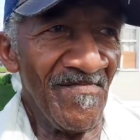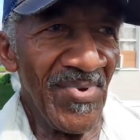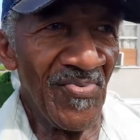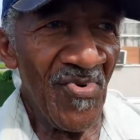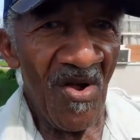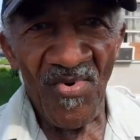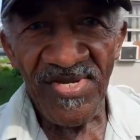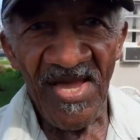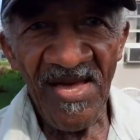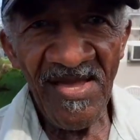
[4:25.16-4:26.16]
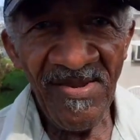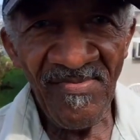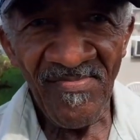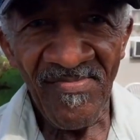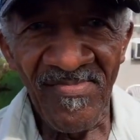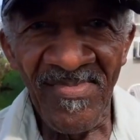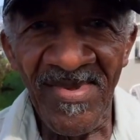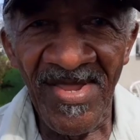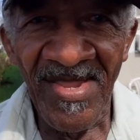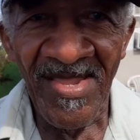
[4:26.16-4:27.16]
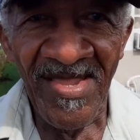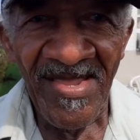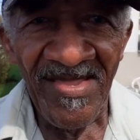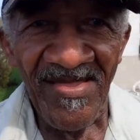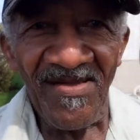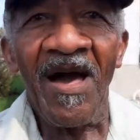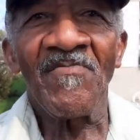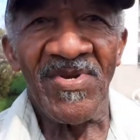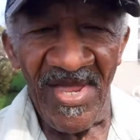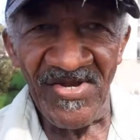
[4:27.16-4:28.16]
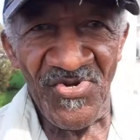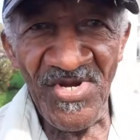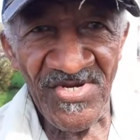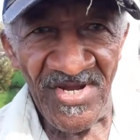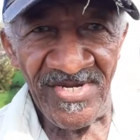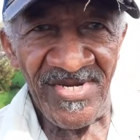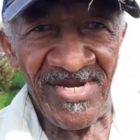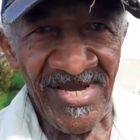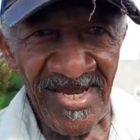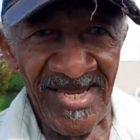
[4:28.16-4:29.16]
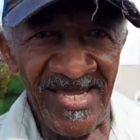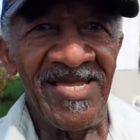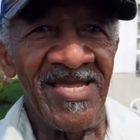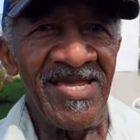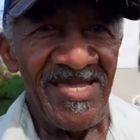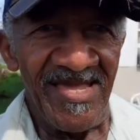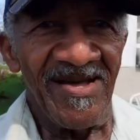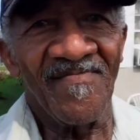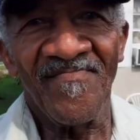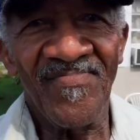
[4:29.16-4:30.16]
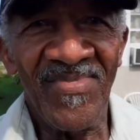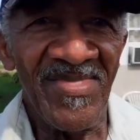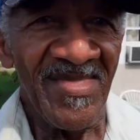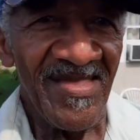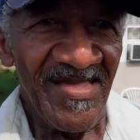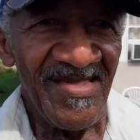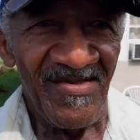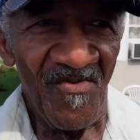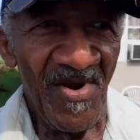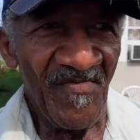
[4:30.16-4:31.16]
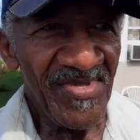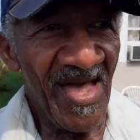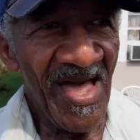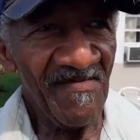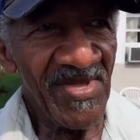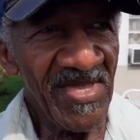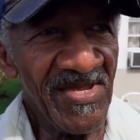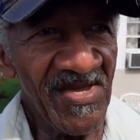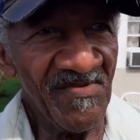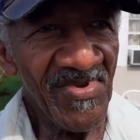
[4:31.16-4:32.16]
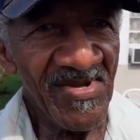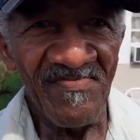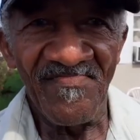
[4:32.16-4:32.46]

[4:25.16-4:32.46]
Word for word: Before I retired? I'm an electrician. Yeah. Work for the IBEW.